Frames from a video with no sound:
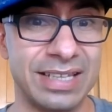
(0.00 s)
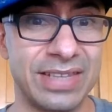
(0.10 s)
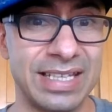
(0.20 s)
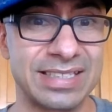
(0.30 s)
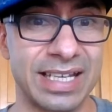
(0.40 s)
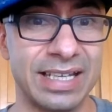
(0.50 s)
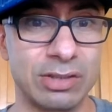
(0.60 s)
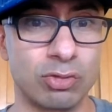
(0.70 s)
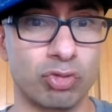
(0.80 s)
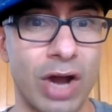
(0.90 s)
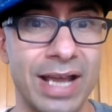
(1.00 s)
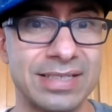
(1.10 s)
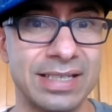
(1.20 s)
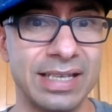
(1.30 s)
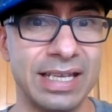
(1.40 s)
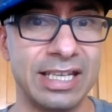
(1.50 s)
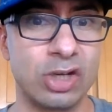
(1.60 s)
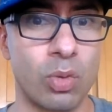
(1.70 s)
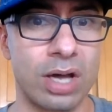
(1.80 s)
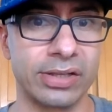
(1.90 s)
and they cite rising
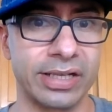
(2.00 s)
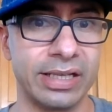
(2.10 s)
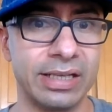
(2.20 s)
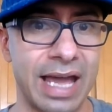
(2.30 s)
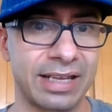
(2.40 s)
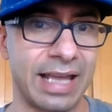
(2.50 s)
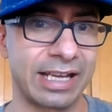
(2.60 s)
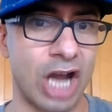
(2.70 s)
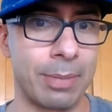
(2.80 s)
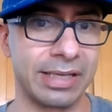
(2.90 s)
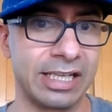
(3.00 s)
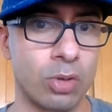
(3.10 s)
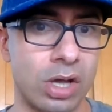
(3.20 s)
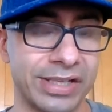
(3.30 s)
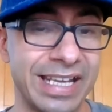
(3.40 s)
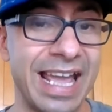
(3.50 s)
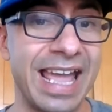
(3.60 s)
inequality, economic inequality,